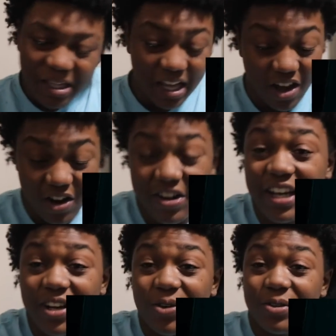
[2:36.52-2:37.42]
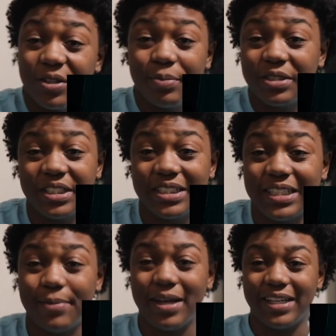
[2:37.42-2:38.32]
I heard that though. You pussy niggas
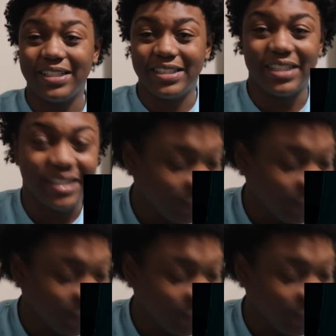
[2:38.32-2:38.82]
ain't about that shit